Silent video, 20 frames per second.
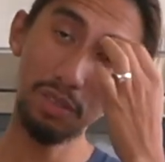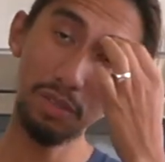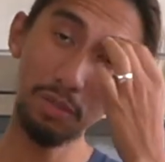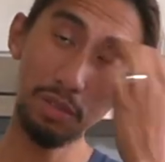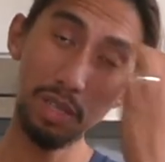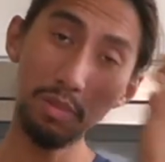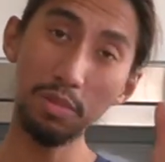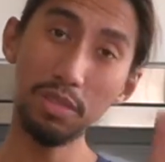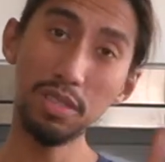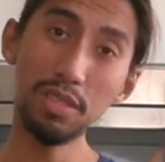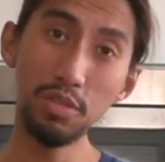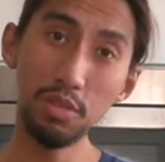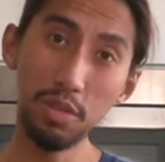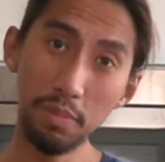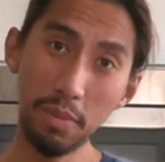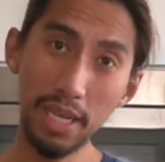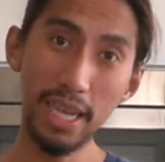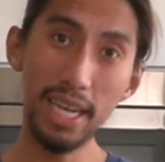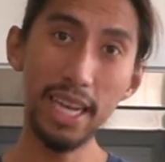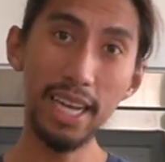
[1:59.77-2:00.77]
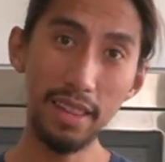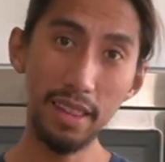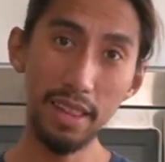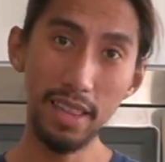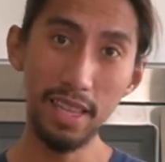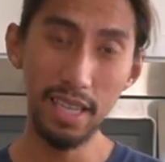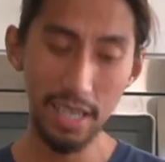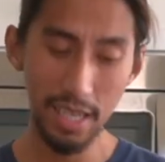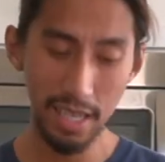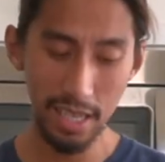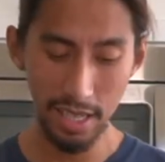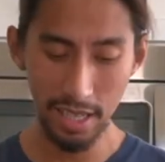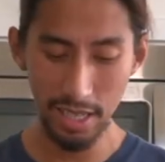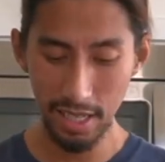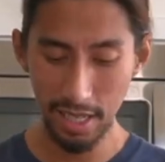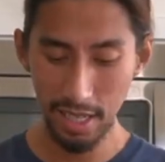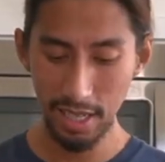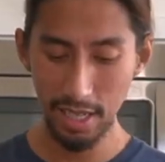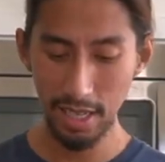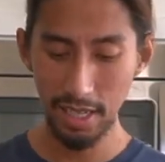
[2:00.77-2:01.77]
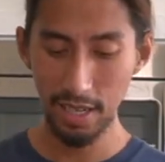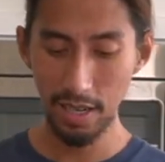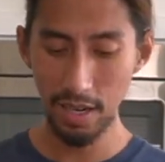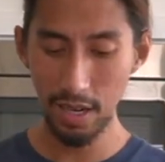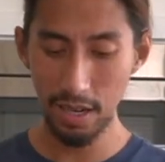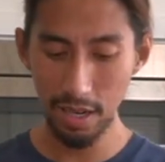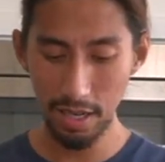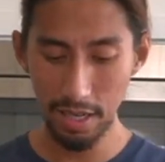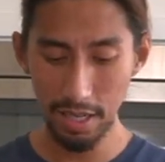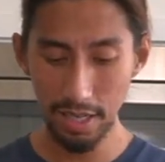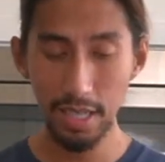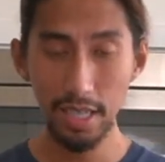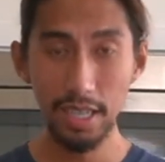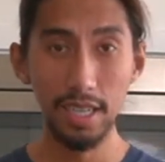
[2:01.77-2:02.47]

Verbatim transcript: when I was just doing my hand thingy. Okay?